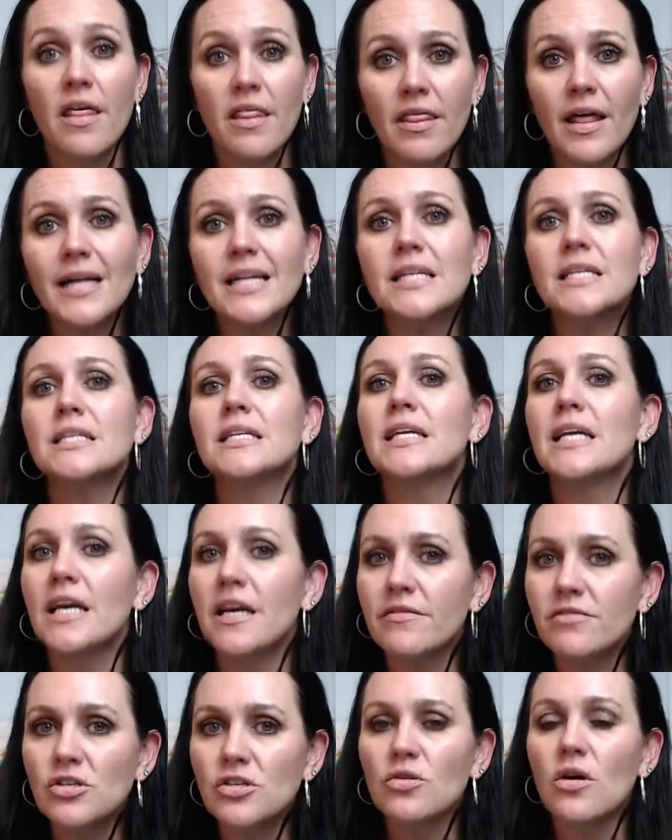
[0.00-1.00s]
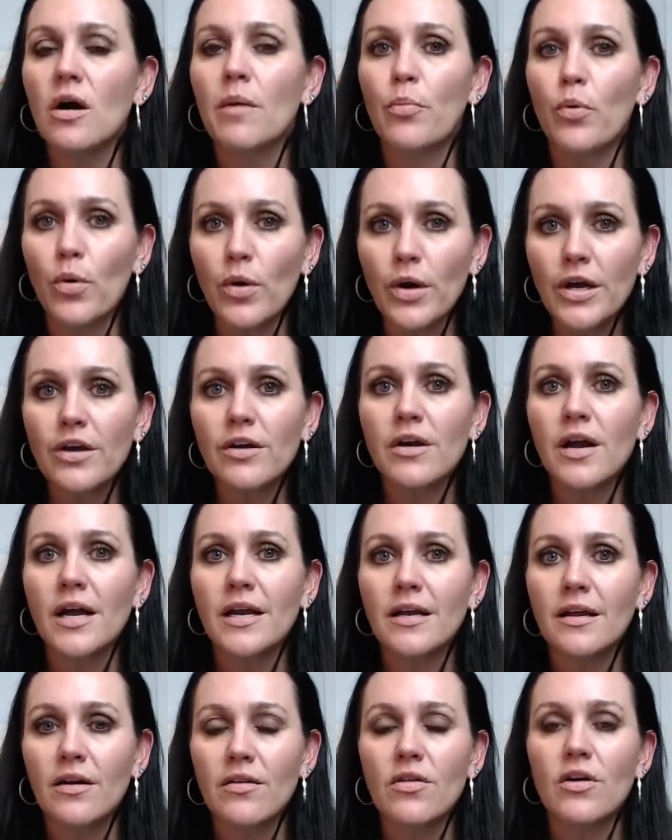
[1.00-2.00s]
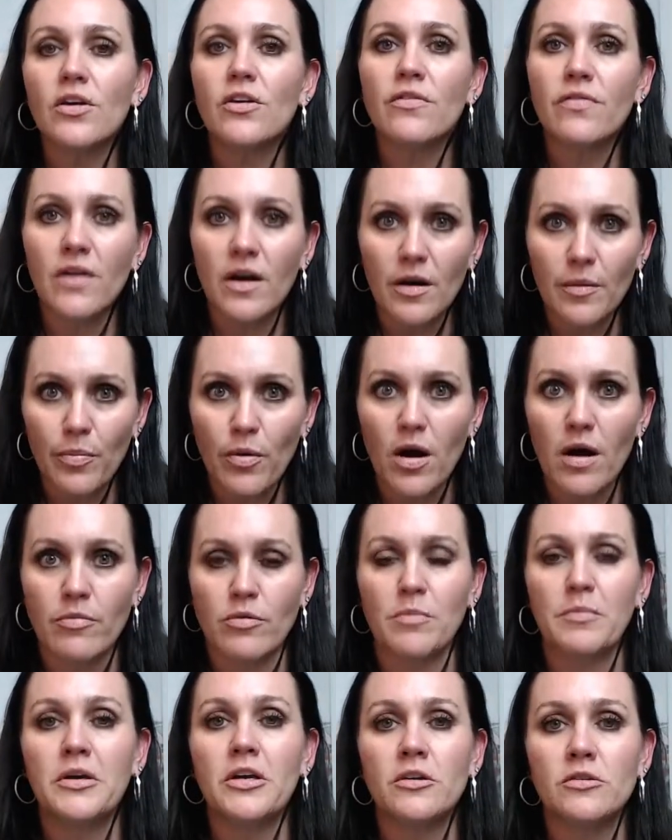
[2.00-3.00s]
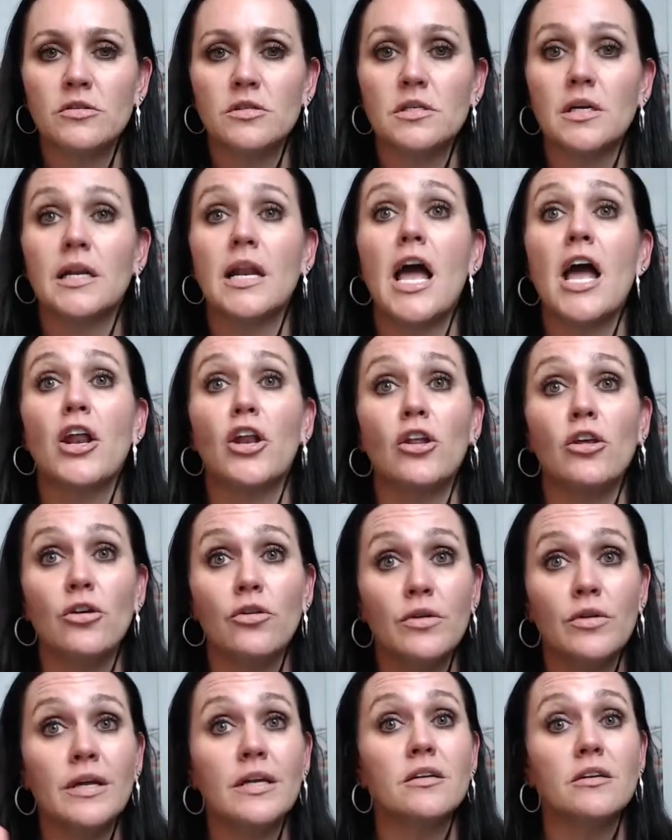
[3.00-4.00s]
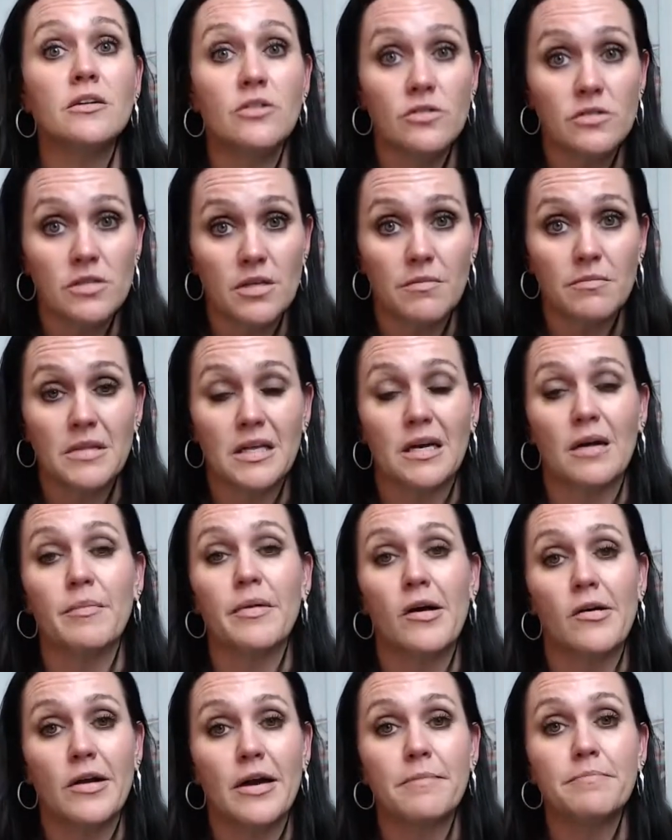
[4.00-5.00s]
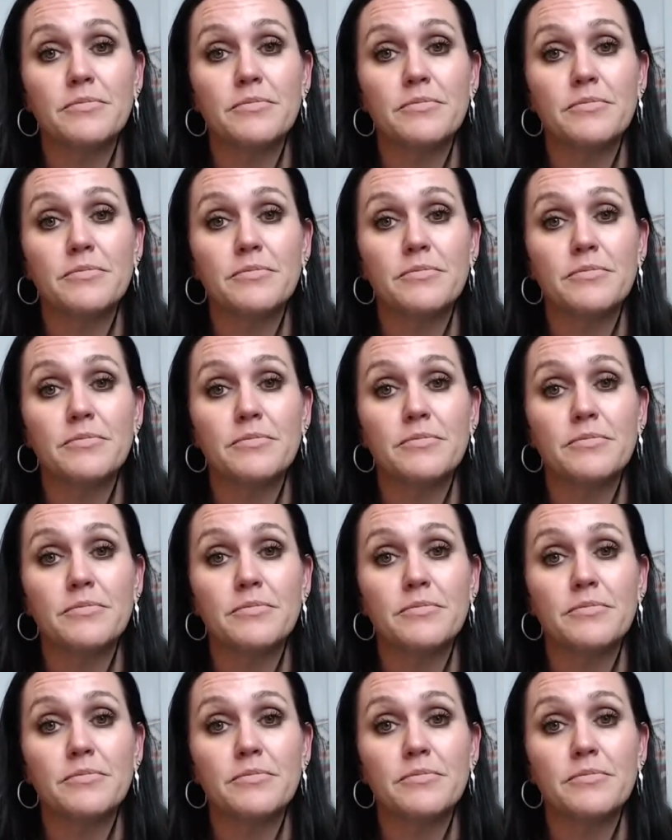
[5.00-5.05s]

That gives you a pretty good idea that you've got a problem, Houston, and you need to do something about it.